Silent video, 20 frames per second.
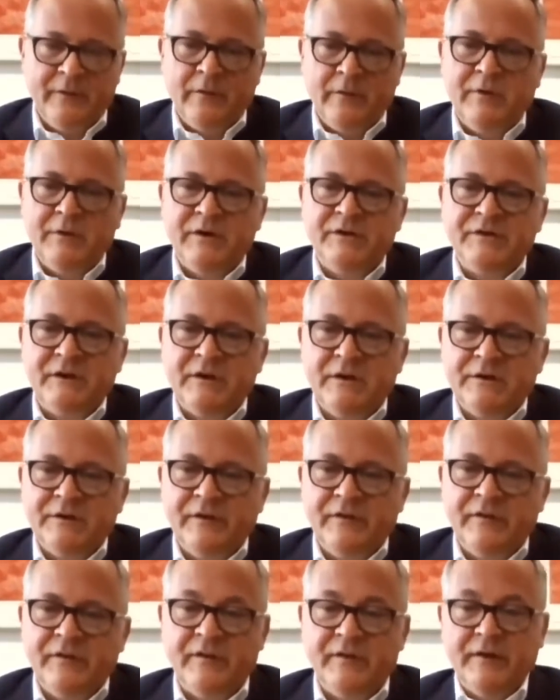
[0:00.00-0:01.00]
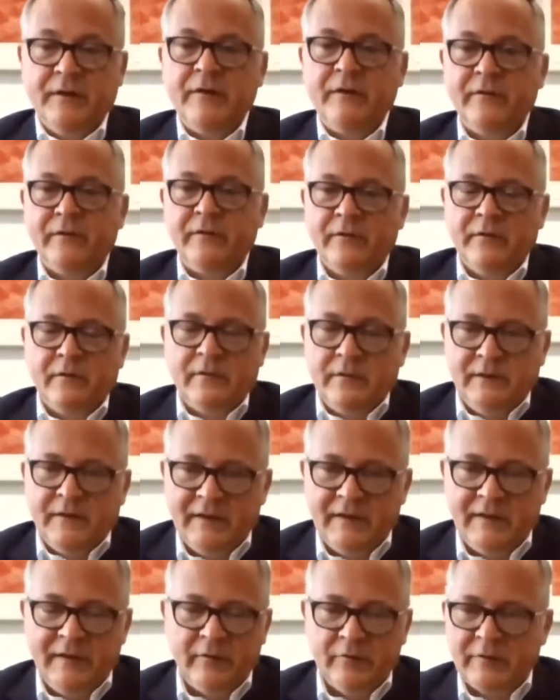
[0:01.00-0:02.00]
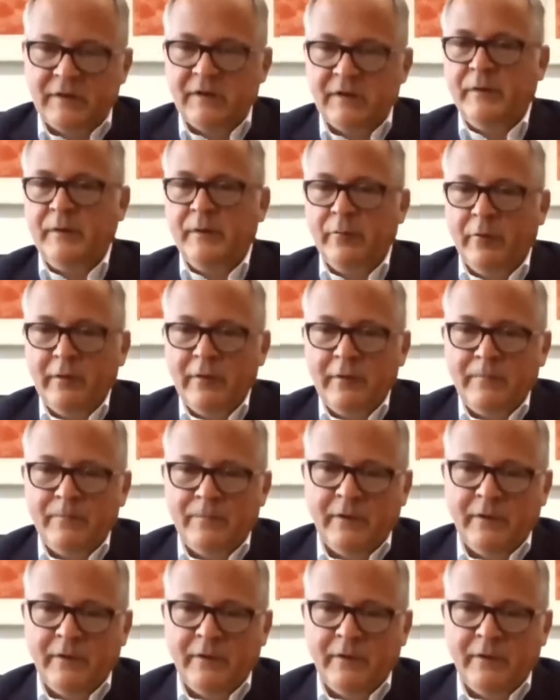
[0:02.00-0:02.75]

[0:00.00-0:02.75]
One challenge is skills, getting the right people